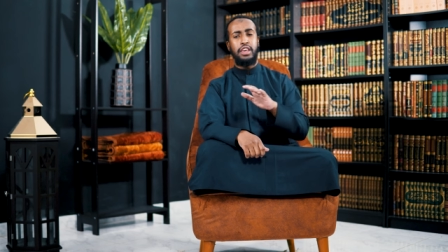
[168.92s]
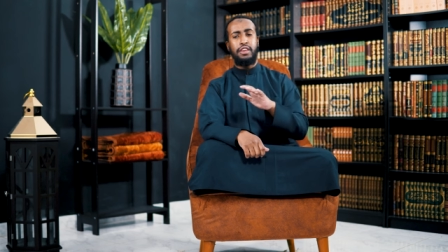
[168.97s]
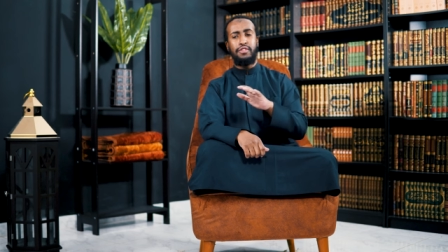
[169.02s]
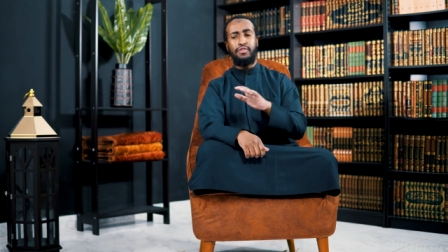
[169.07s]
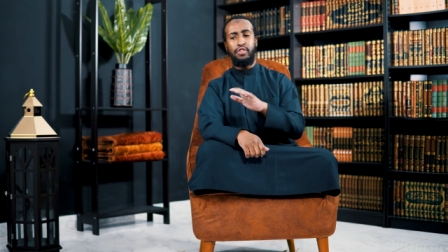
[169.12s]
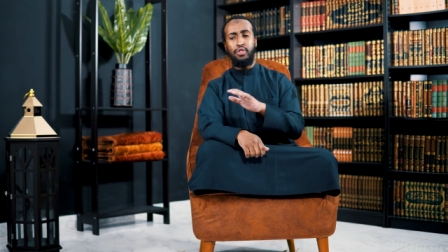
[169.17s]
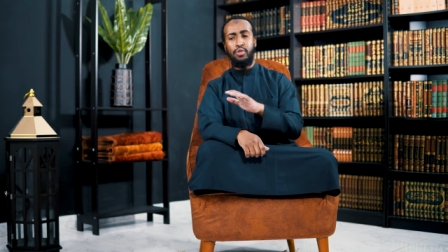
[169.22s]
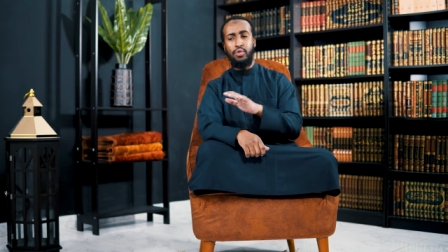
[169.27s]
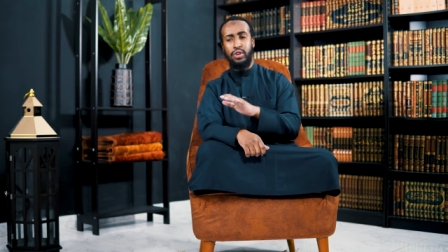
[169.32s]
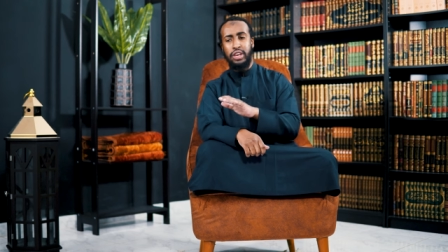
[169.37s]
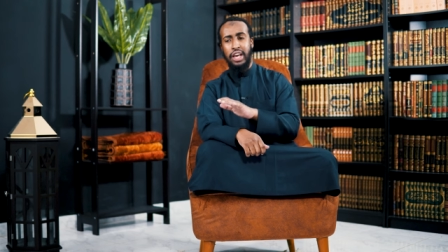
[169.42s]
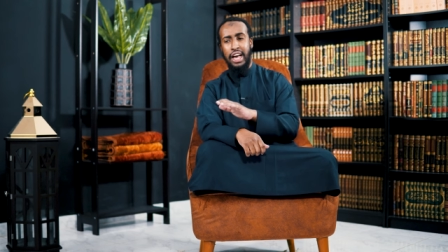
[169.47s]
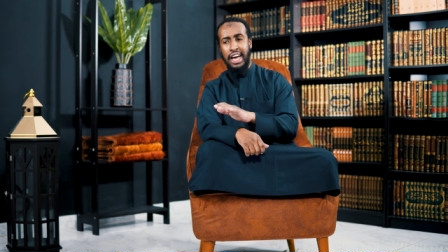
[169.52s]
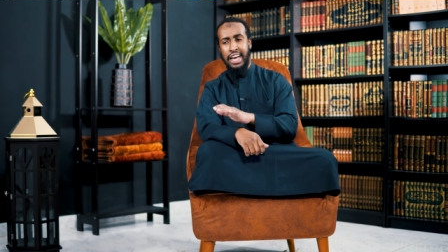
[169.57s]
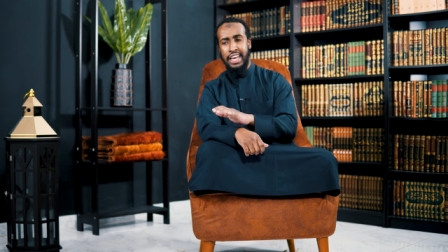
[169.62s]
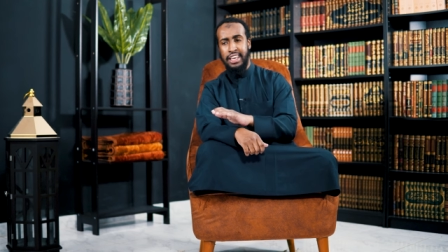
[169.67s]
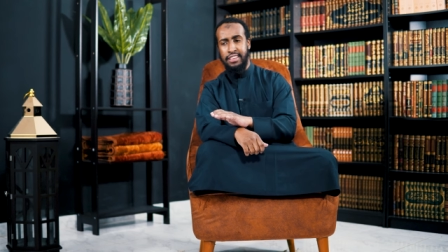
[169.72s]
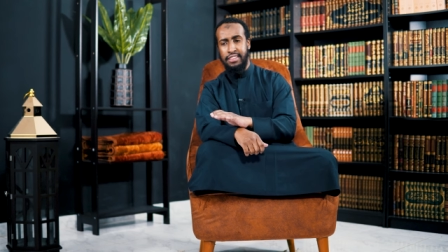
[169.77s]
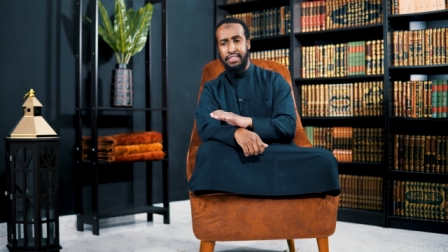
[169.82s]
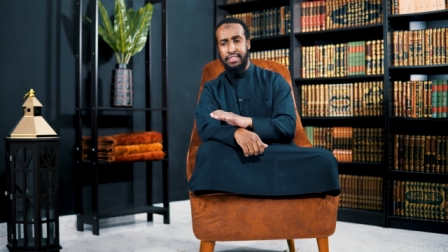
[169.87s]
If you
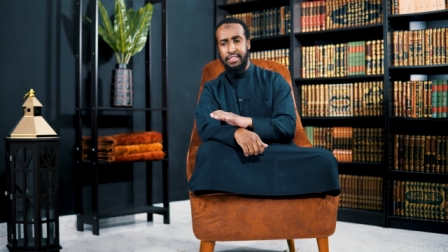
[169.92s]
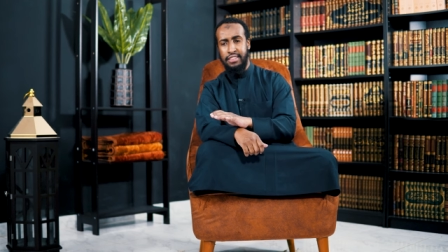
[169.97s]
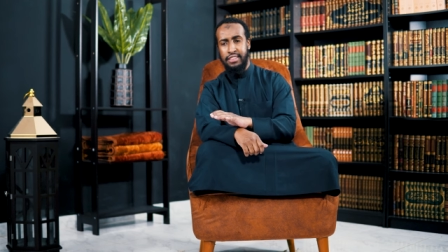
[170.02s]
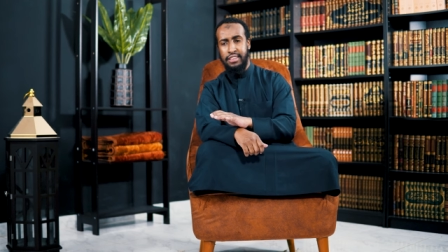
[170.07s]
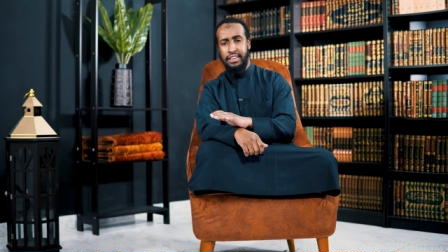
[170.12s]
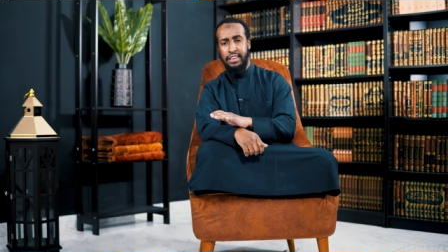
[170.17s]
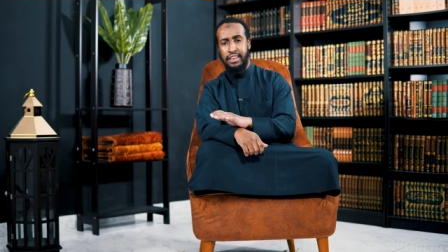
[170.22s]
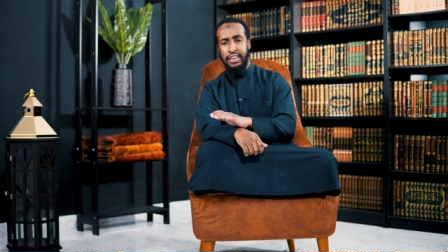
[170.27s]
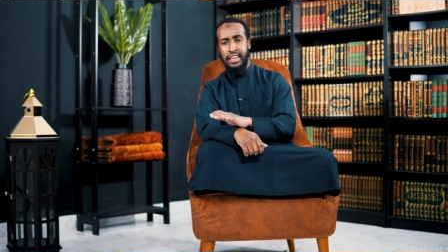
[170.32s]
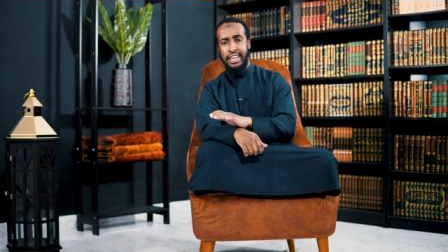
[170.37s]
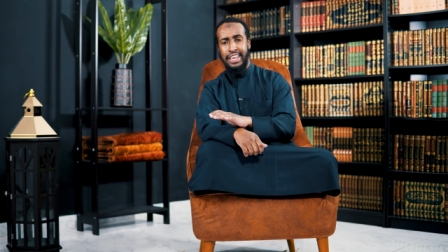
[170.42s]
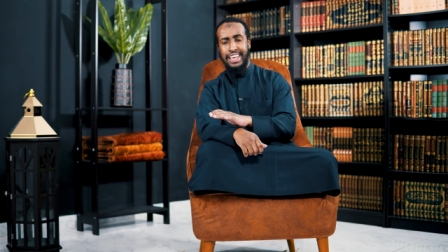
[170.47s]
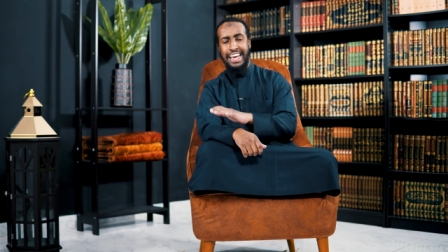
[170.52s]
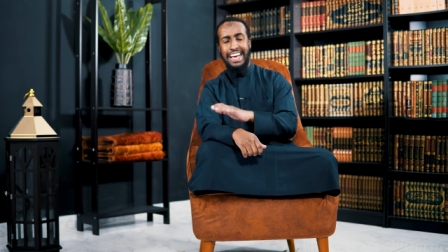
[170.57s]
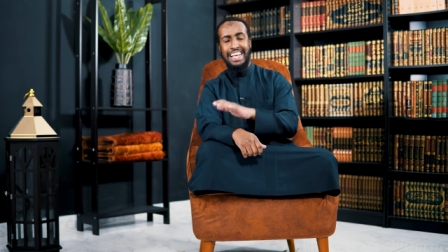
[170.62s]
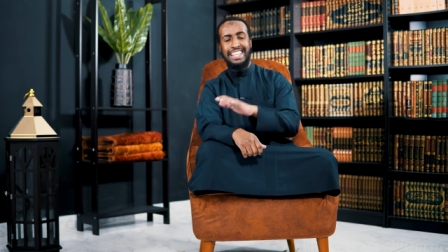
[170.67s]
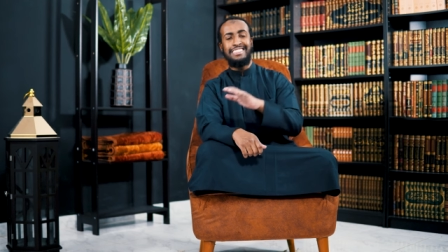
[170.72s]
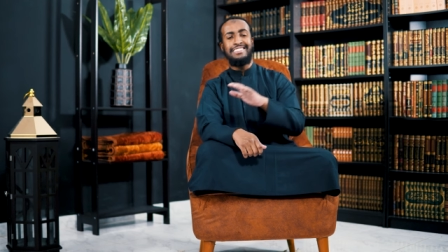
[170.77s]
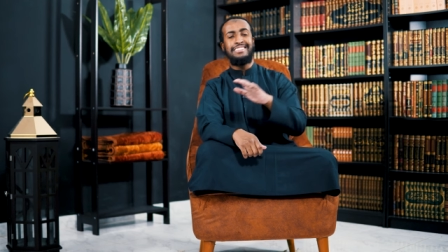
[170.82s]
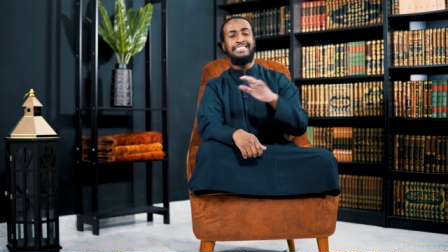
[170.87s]
guys
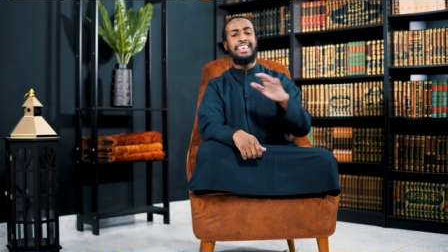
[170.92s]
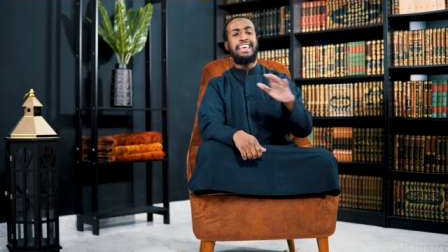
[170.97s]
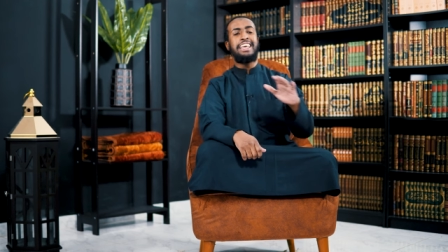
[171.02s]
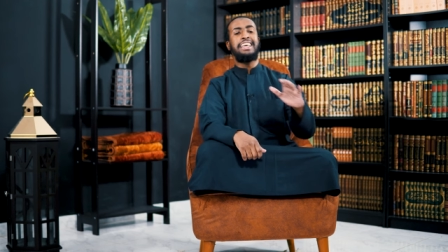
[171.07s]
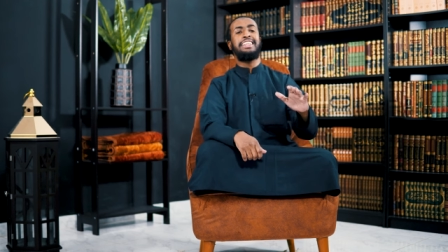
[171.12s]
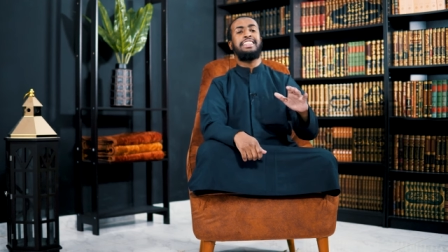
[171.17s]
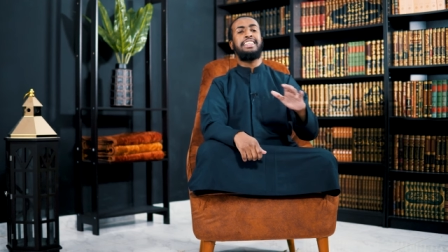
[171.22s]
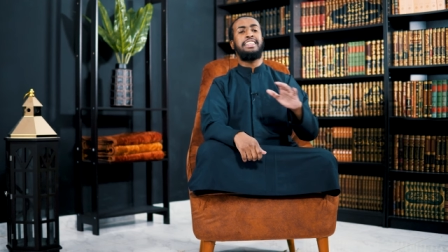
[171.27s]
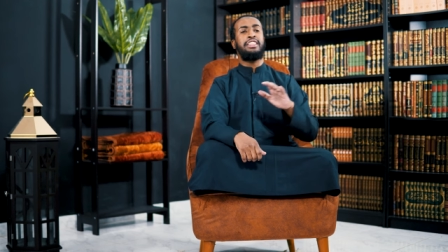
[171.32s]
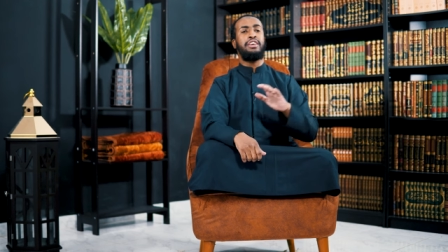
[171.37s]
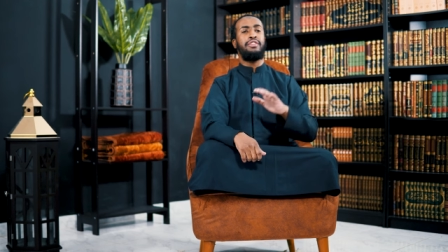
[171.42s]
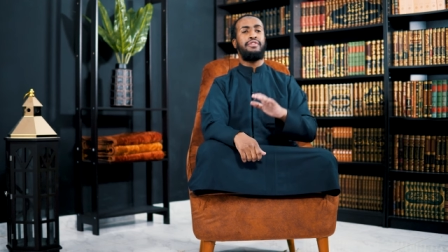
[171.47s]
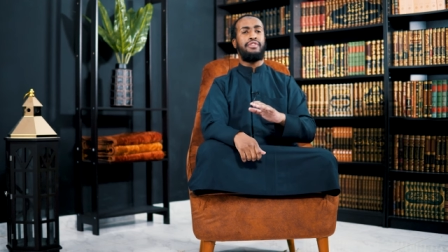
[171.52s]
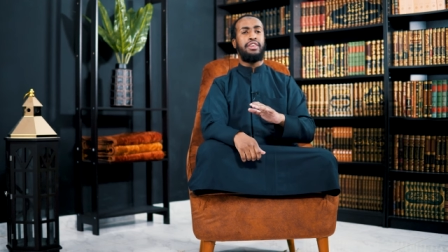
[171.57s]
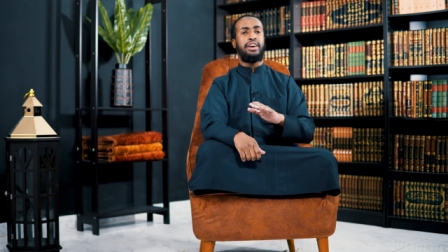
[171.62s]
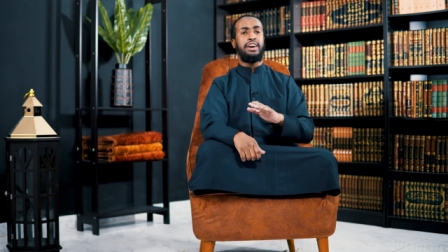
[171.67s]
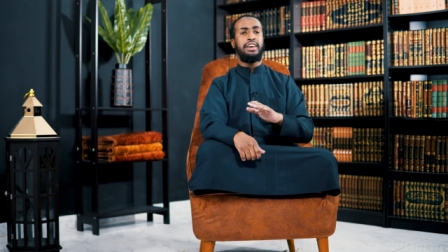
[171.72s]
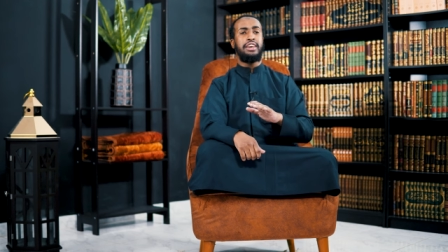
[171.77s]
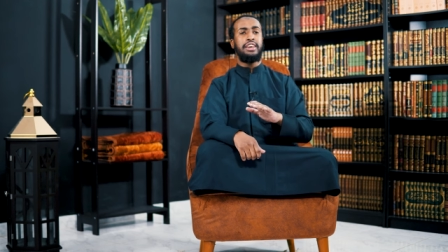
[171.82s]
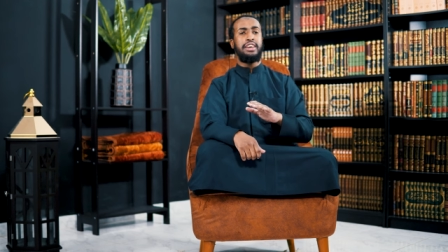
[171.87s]
and Zayd
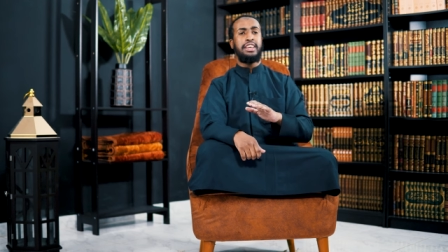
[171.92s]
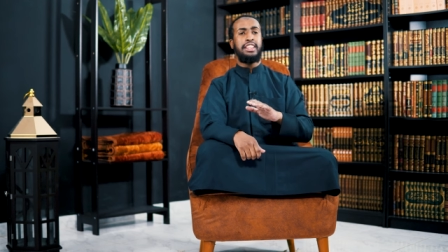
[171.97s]
differ,